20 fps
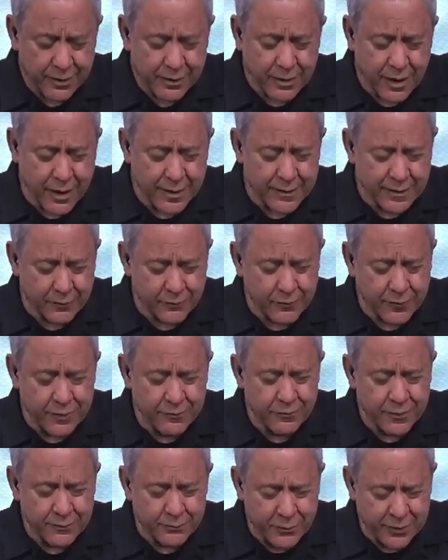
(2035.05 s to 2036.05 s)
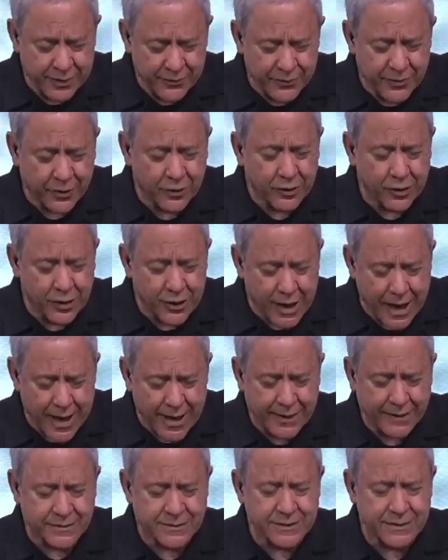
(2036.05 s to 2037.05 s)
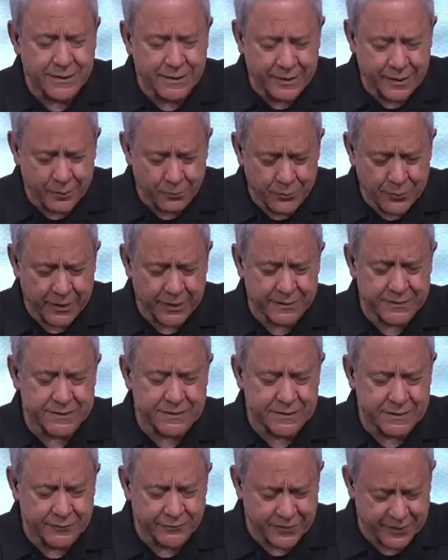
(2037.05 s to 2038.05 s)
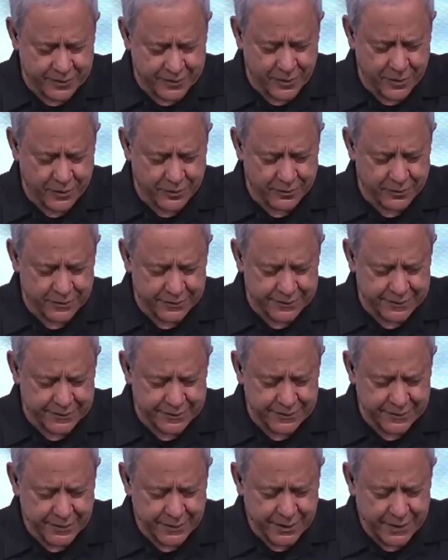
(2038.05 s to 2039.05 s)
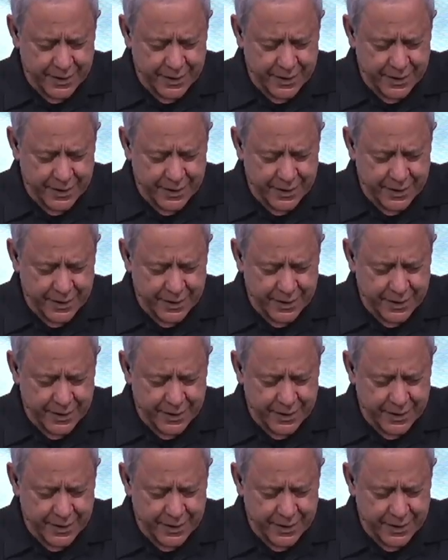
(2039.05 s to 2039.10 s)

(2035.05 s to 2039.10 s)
God, that we would be the light in the midst of the darkness,